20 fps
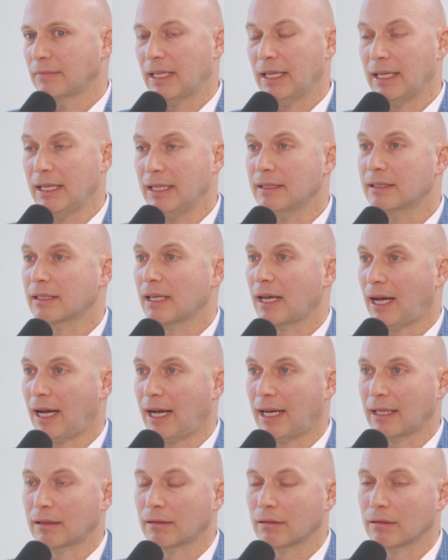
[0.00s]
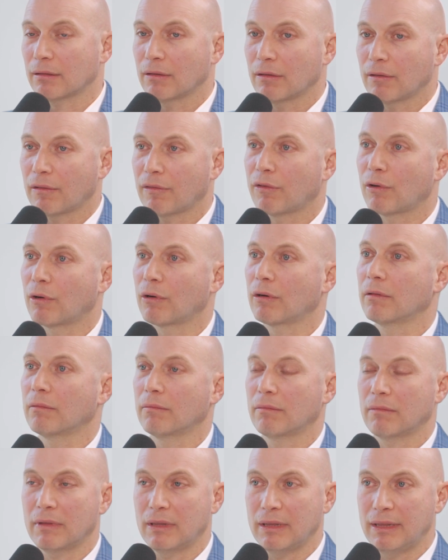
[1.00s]
It is hot for
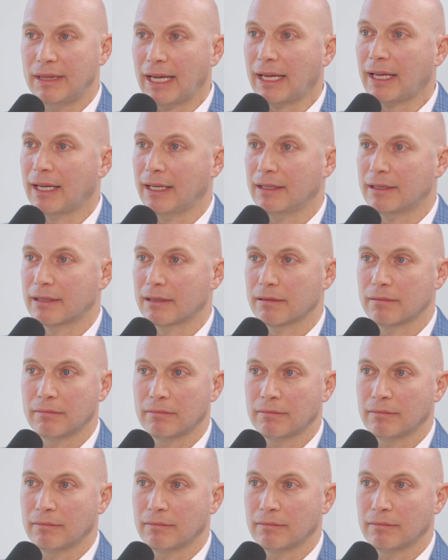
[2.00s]
decades.